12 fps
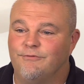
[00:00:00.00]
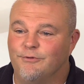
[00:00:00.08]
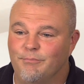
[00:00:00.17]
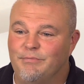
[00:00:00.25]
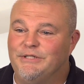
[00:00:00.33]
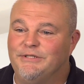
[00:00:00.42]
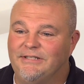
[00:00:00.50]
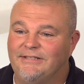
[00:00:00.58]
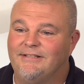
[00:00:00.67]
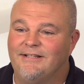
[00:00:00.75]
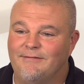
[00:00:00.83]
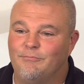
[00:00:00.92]
for a
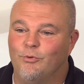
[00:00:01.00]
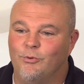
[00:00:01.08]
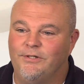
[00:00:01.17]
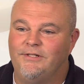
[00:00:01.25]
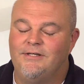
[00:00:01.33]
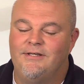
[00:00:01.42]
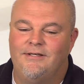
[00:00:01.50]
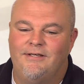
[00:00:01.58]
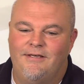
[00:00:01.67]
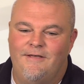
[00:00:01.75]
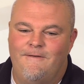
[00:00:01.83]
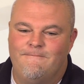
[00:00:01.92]
building at that point.
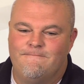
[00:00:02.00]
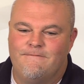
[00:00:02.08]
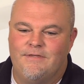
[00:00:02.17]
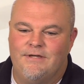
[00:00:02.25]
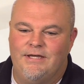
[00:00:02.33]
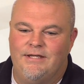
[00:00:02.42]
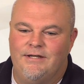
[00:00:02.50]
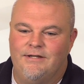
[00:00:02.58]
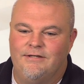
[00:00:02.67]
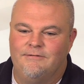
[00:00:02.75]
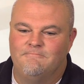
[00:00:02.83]
And